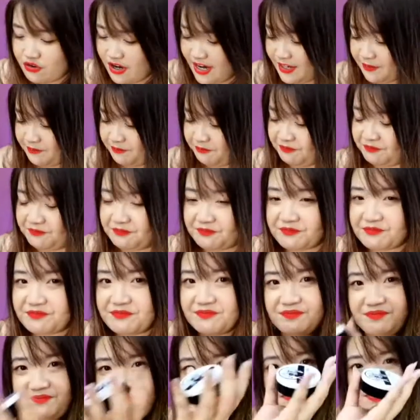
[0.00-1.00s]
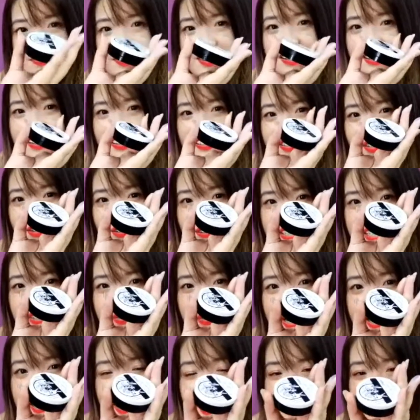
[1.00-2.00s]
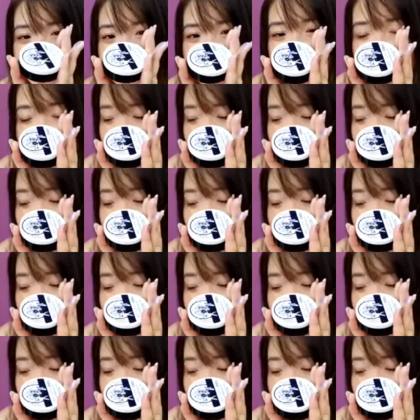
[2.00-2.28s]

right? So this one, ah,